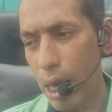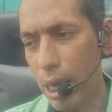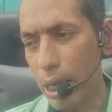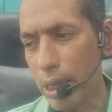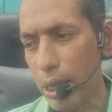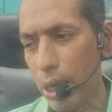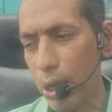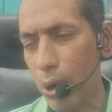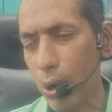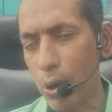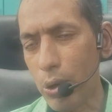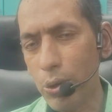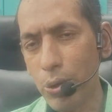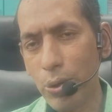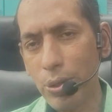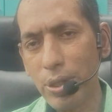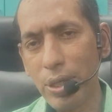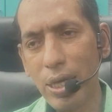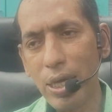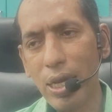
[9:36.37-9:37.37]
And they are also
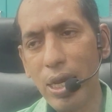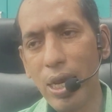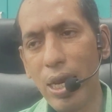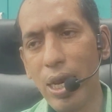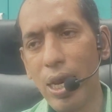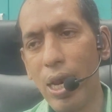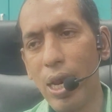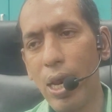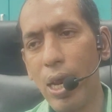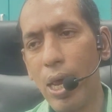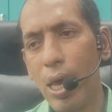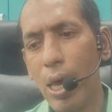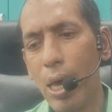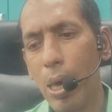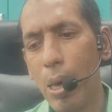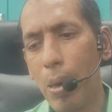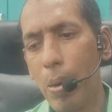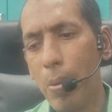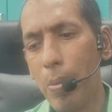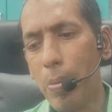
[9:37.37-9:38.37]
seen in
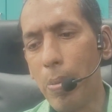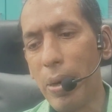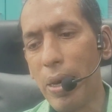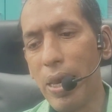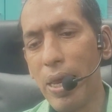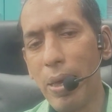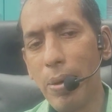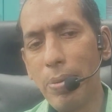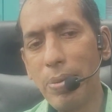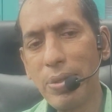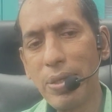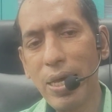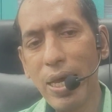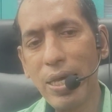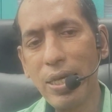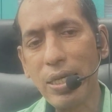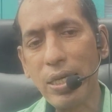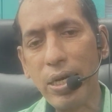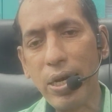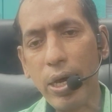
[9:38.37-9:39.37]

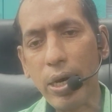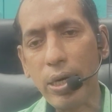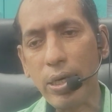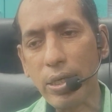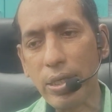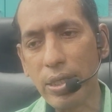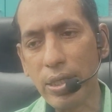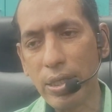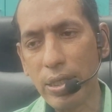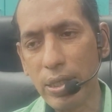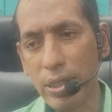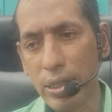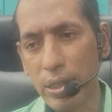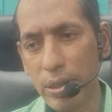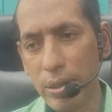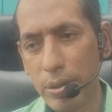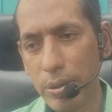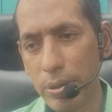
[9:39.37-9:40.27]
medium-sized ducts